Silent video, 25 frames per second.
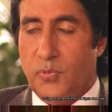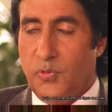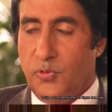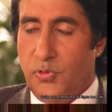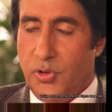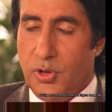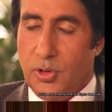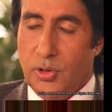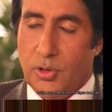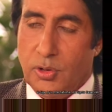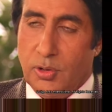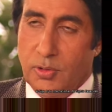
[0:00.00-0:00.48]

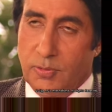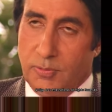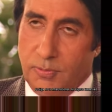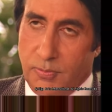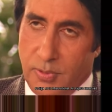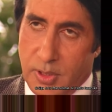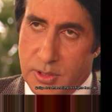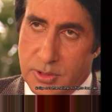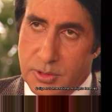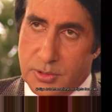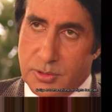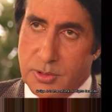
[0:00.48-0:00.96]
fear of,
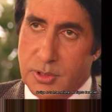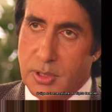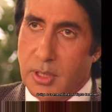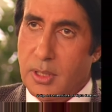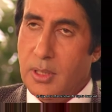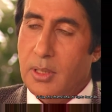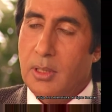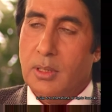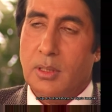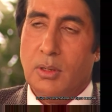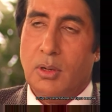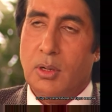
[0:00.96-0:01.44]
as you
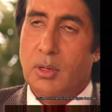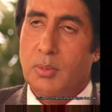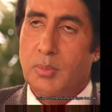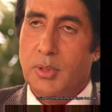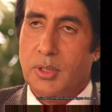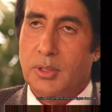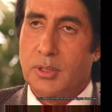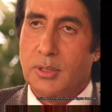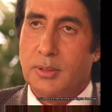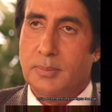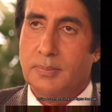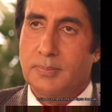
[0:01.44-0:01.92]
say,
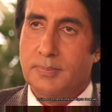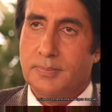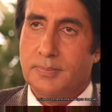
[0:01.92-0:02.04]
anonymity